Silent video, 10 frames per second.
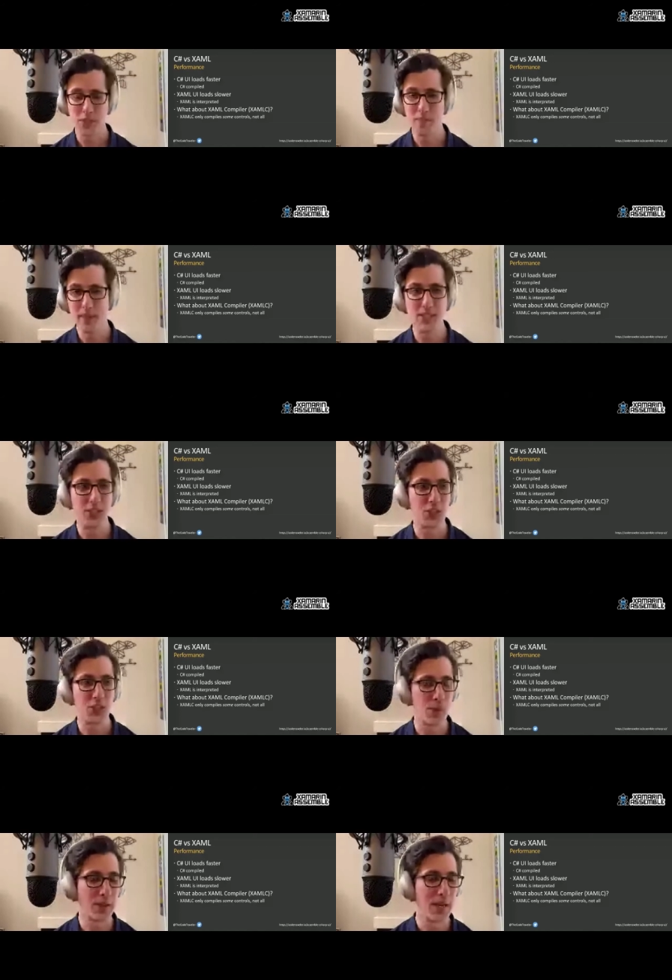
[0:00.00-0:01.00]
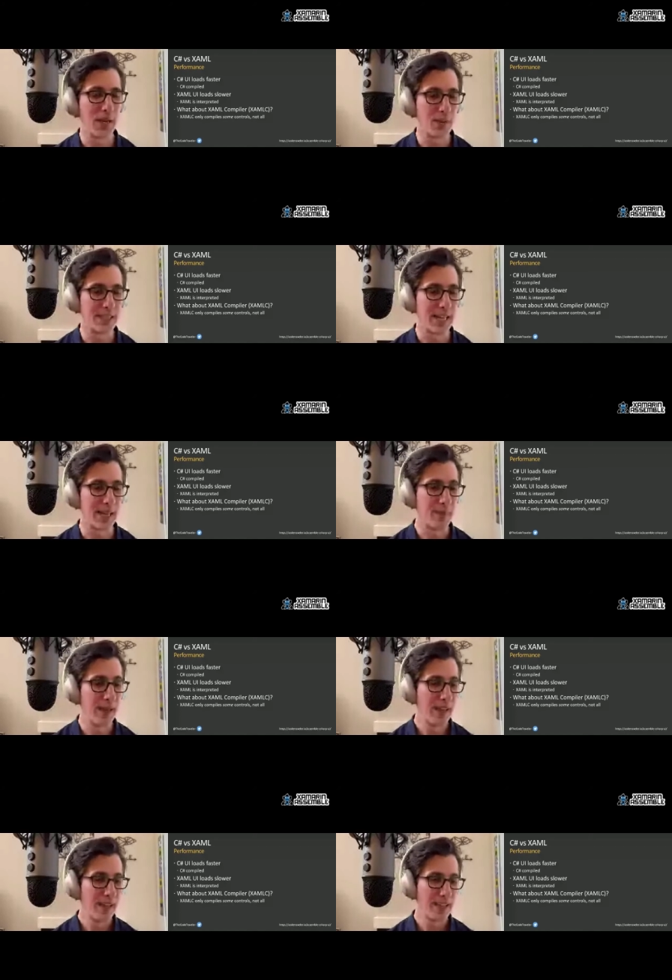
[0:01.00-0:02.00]
bits interpreted at runtime.
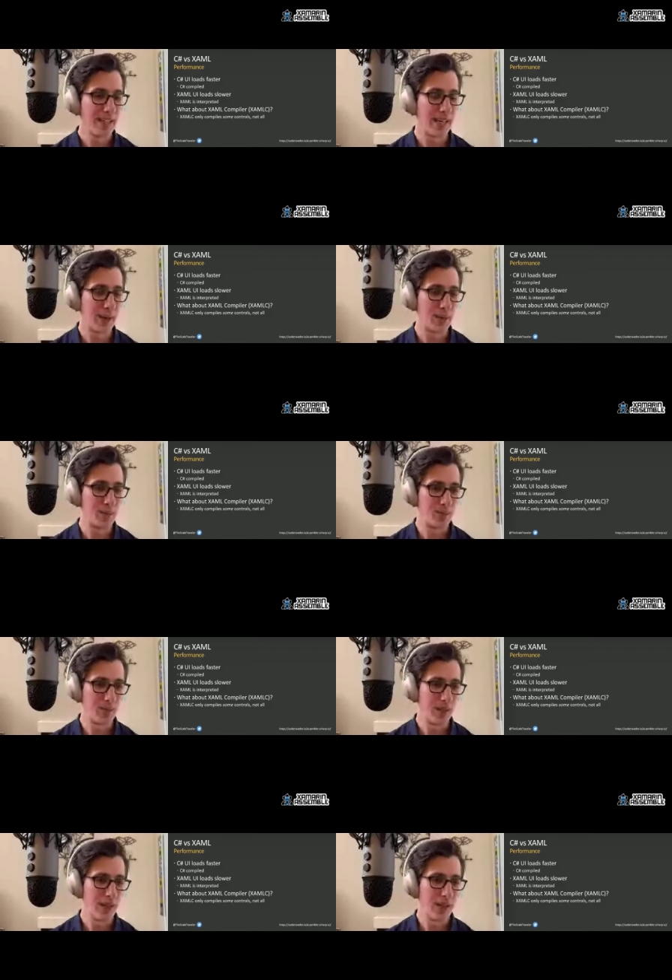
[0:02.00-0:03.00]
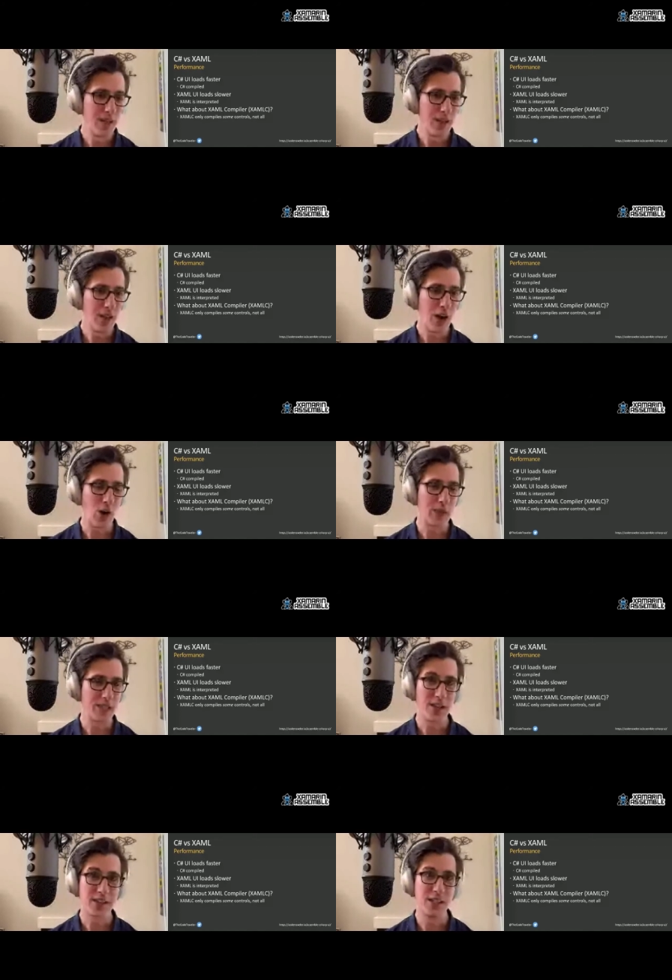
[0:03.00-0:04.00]
Now, are we
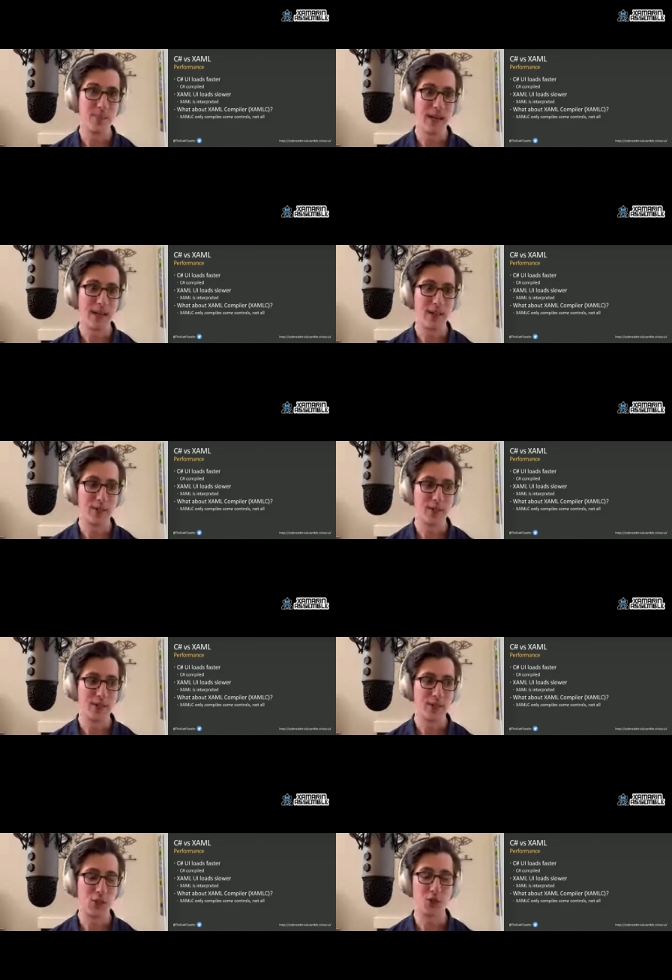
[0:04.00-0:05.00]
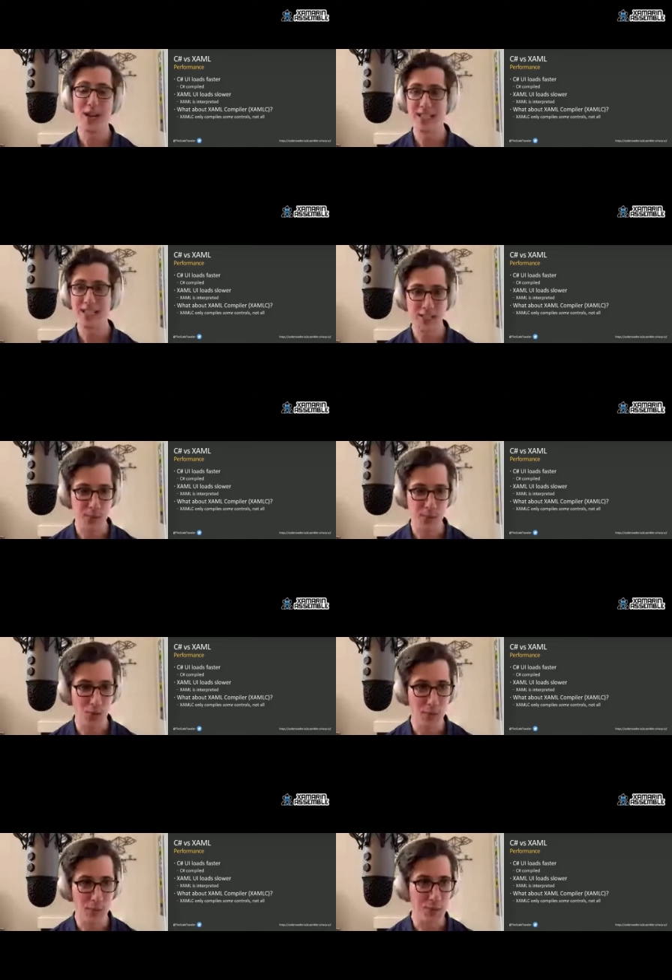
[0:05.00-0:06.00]
talking about drastic
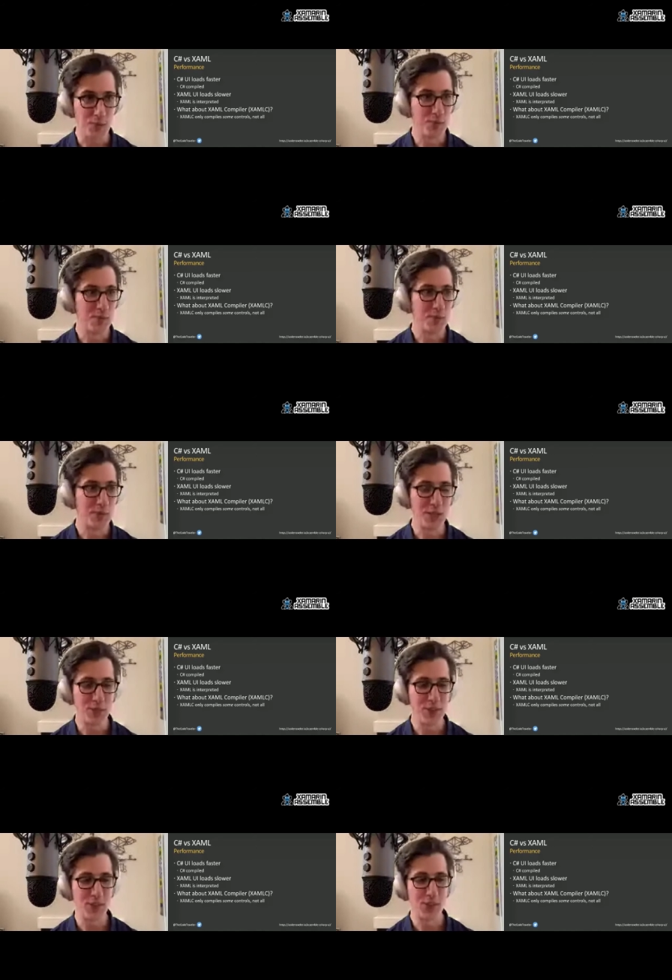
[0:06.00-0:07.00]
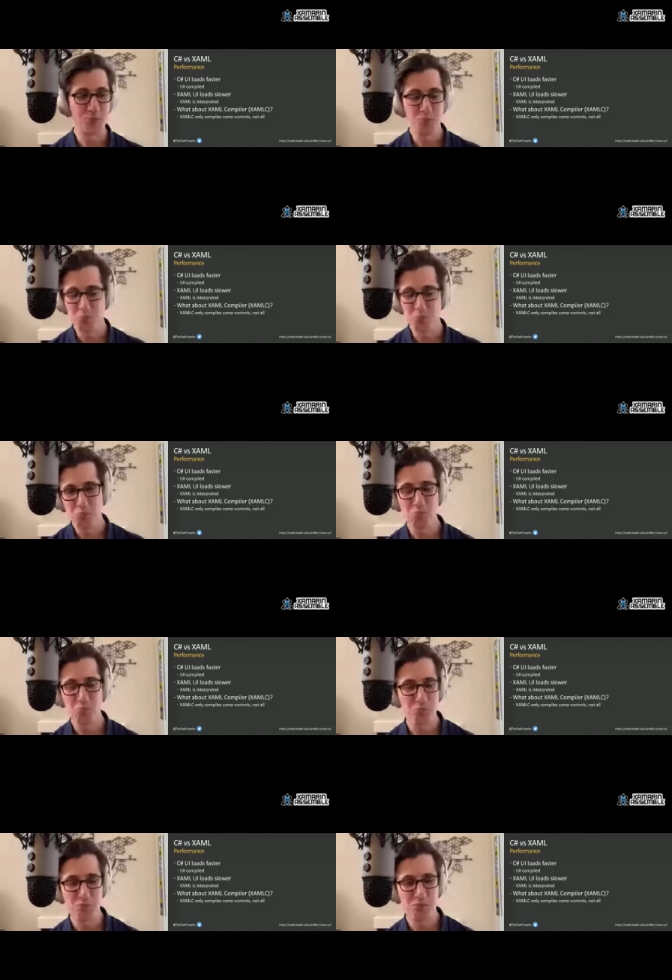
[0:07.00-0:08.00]
performance difference?
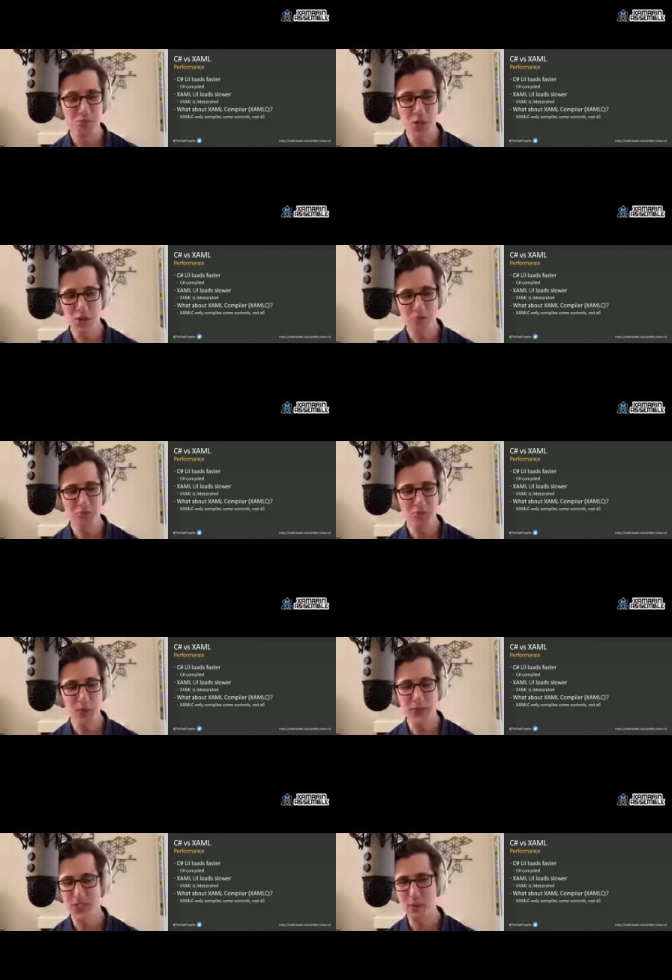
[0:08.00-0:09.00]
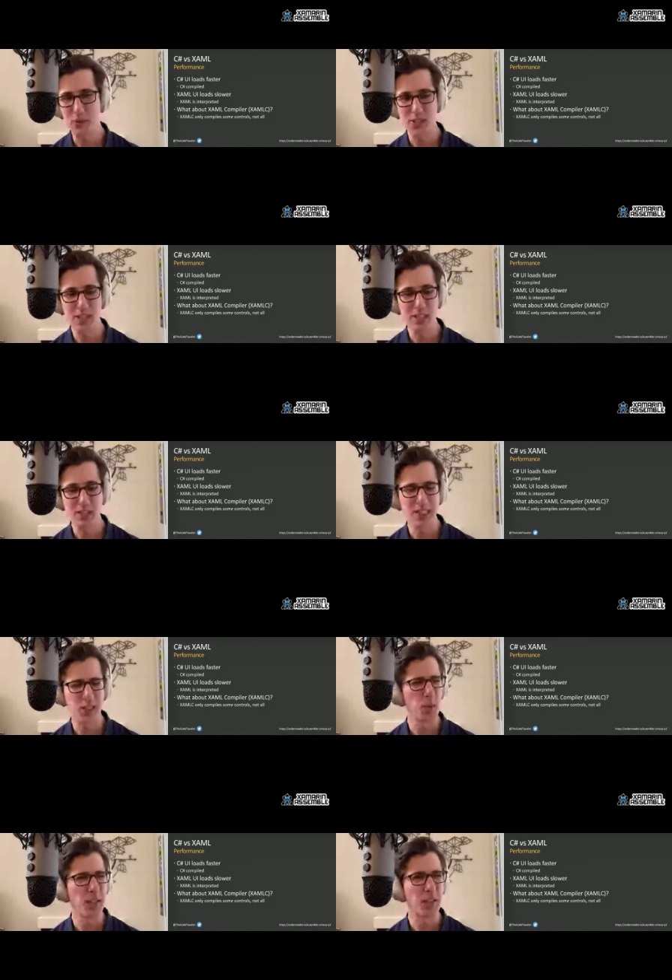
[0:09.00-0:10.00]
No, with XAML C,
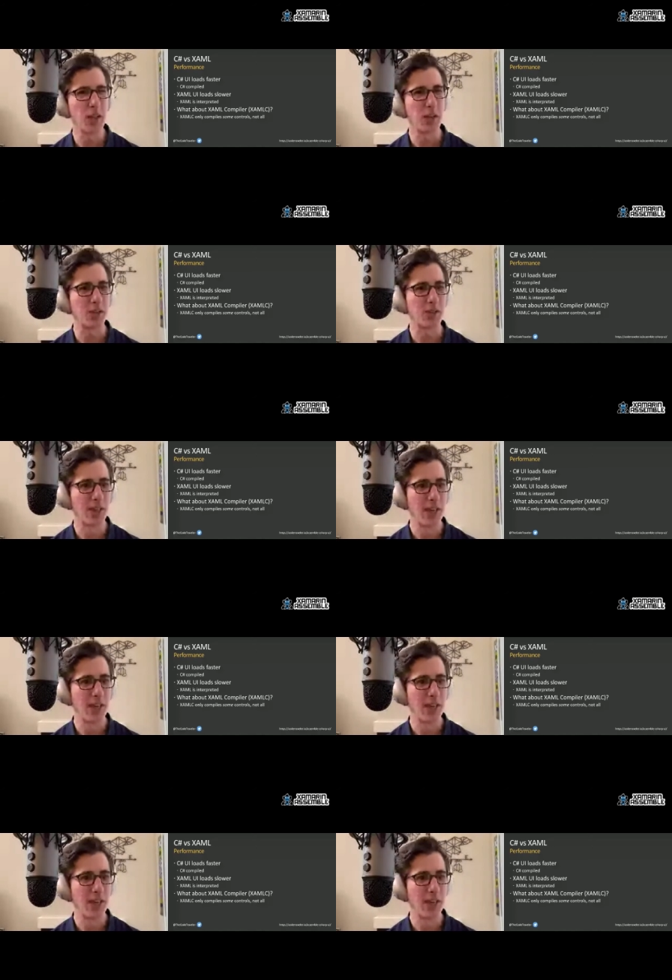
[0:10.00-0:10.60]
it's pretty close.